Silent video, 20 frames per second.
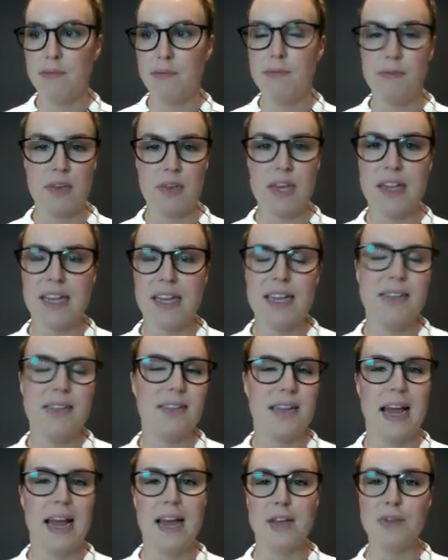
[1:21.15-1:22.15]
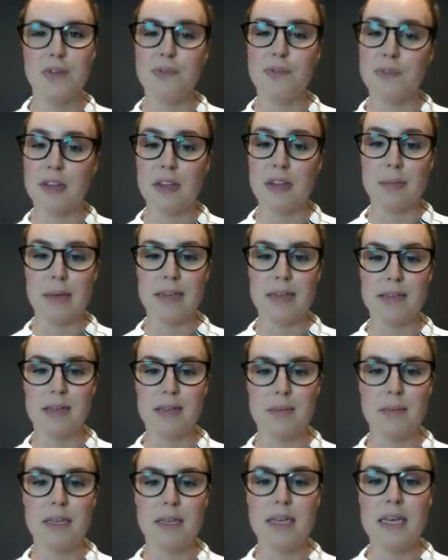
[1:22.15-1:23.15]
feelings and how you feel about
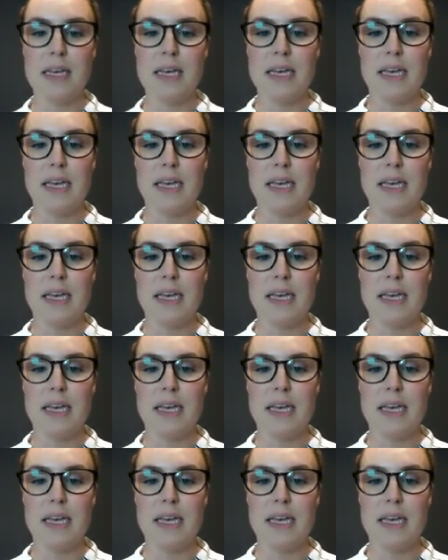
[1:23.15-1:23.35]
something.